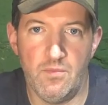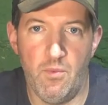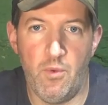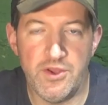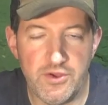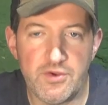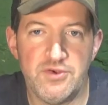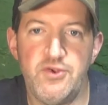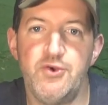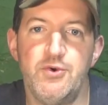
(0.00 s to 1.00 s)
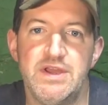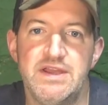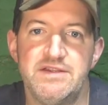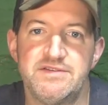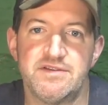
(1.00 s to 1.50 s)
what you can do
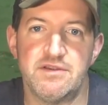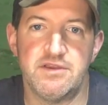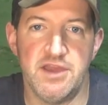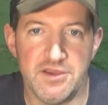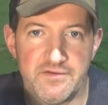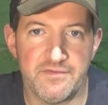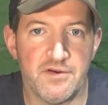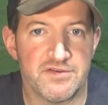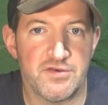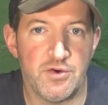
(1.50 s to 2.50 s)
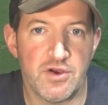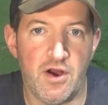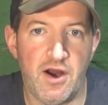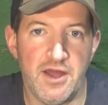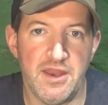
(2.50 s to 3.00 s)
is get your first hook
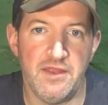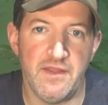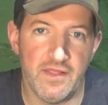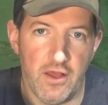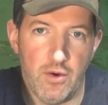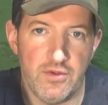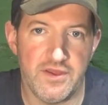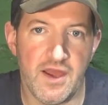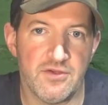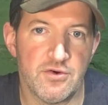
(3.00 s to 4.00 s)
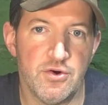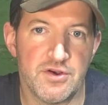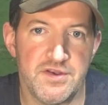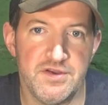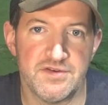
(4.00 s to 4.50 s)
on and then lower the other
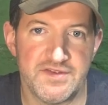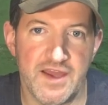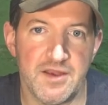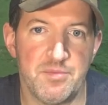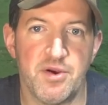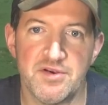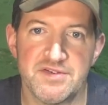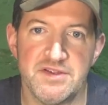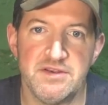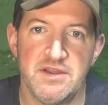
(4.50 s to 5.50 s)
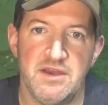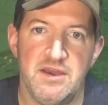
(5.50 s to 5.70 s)
hook to your second person.